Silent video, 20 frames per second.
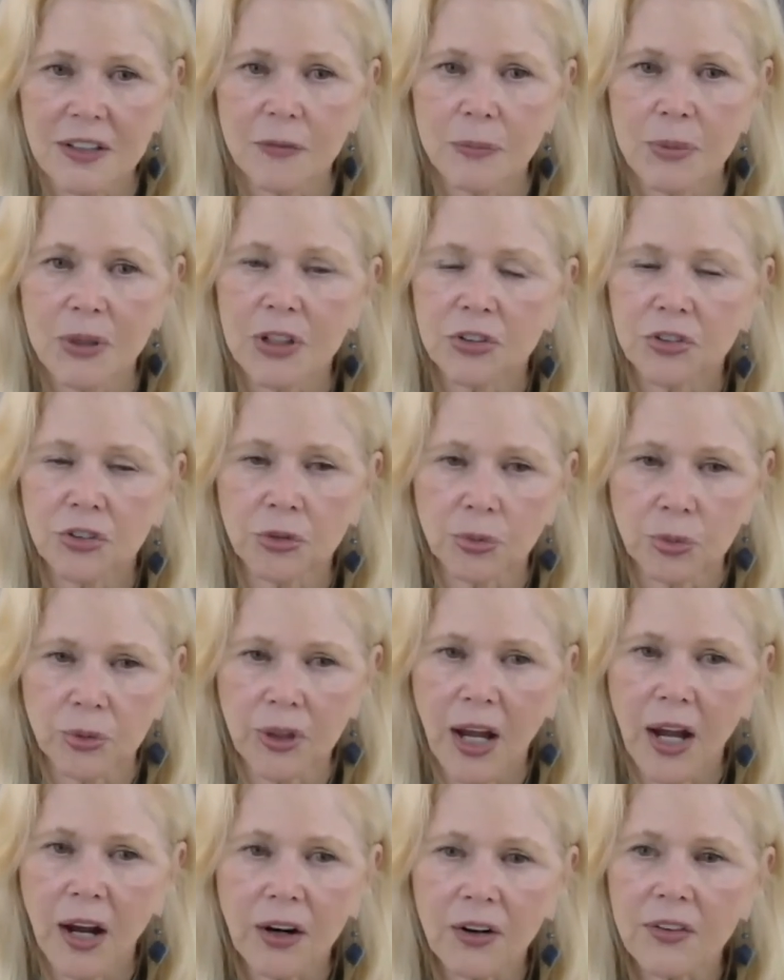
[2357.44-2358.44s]
because you're,
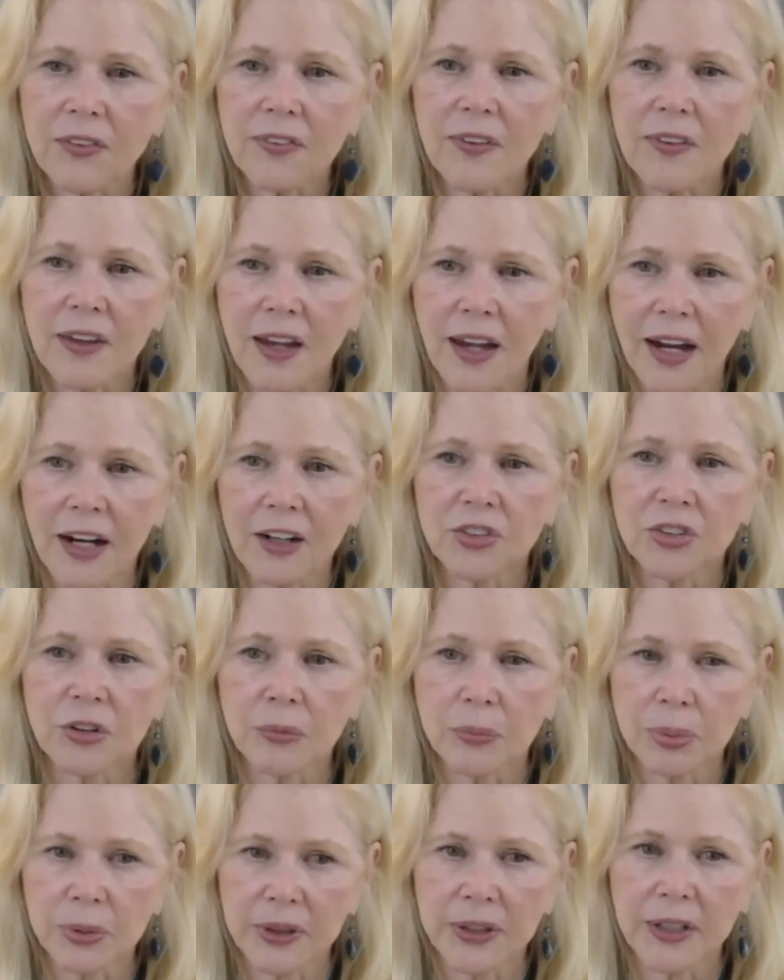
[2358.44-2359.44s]
how does the action
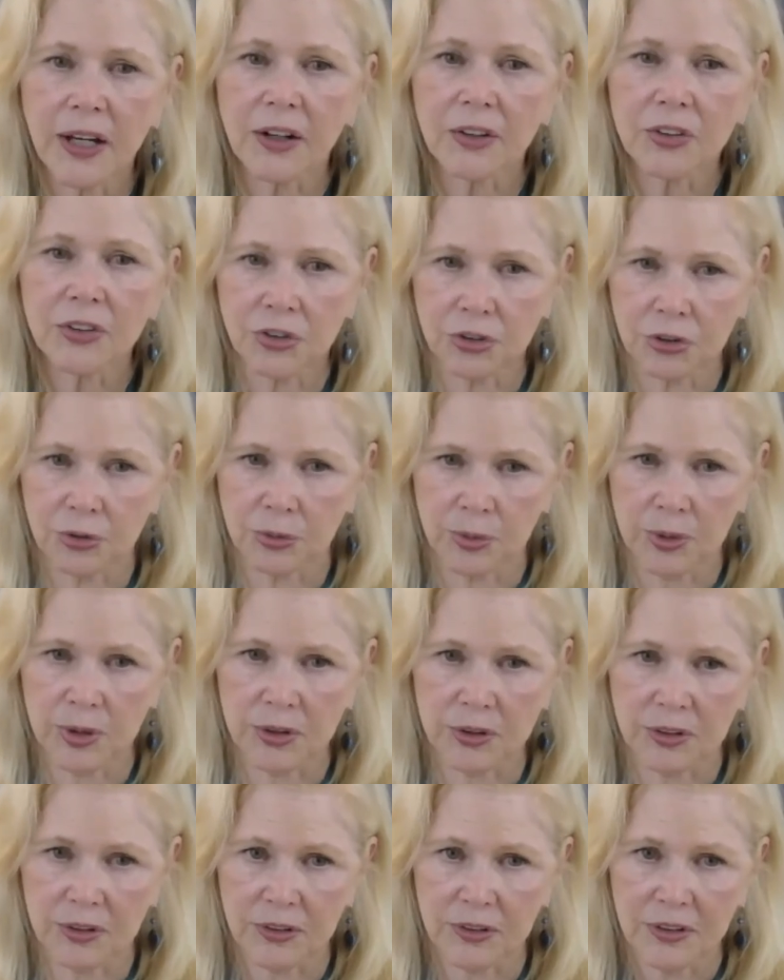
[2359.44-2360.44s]
play out to your
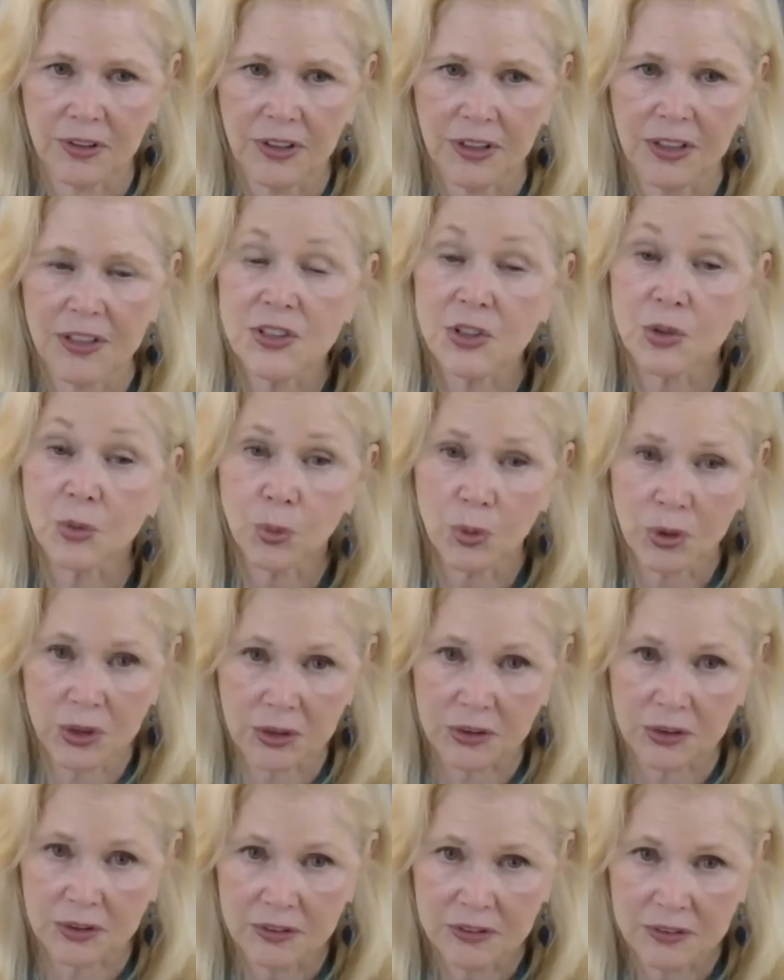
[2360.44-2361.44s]
reader? Is it
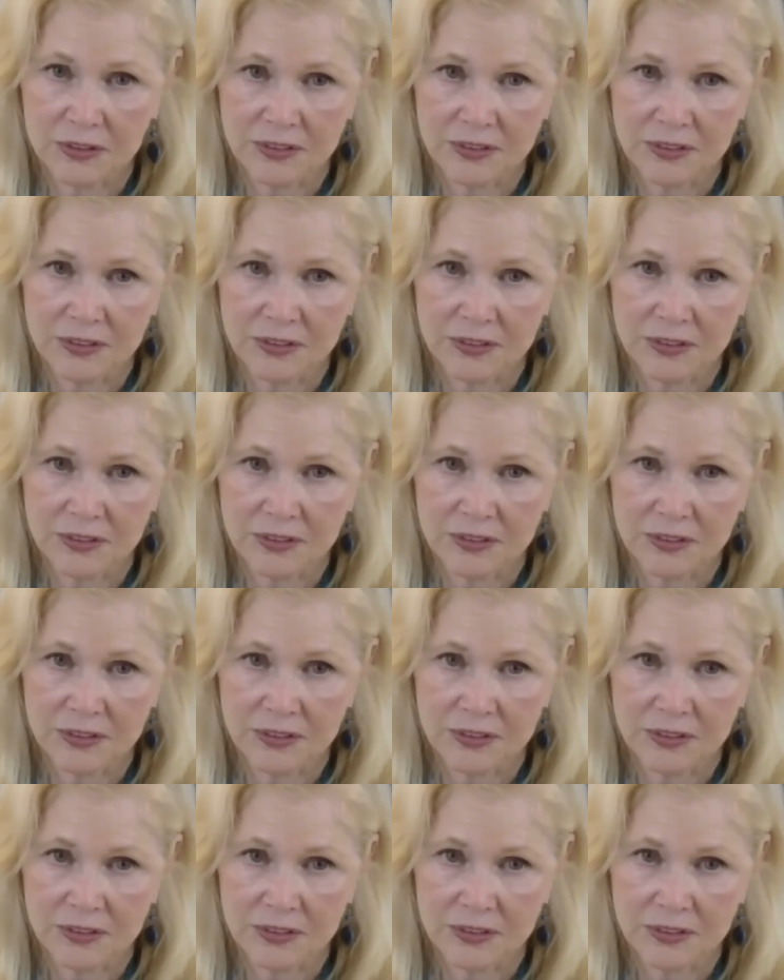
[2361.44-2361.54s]
real?